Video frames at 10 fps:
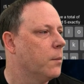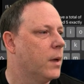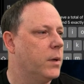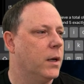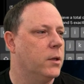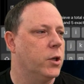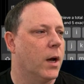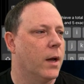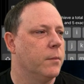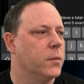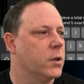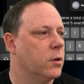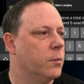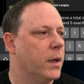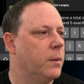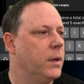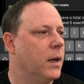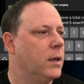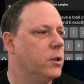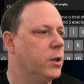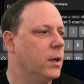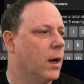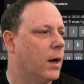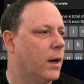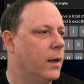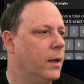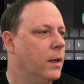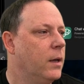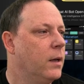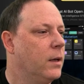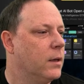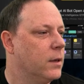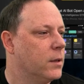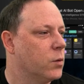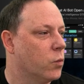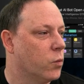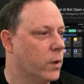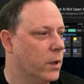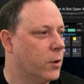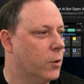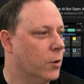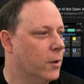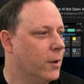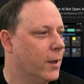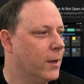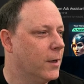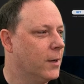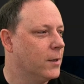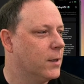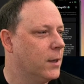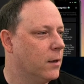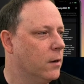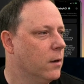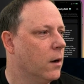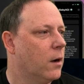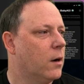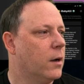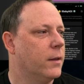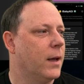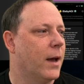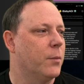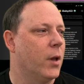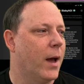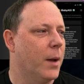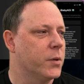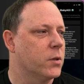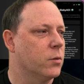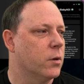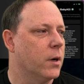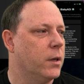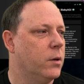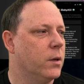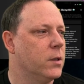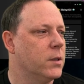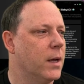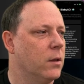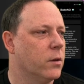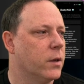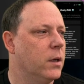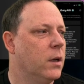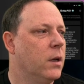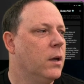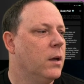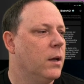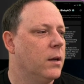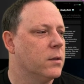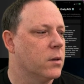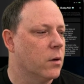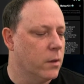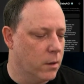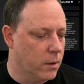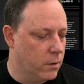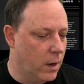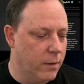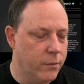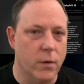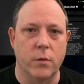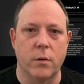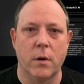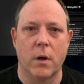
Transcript: BabyAGI. So BabyAGI is really cool. It is here on the Apple App Store, and you can just download it and install it on your iPhone.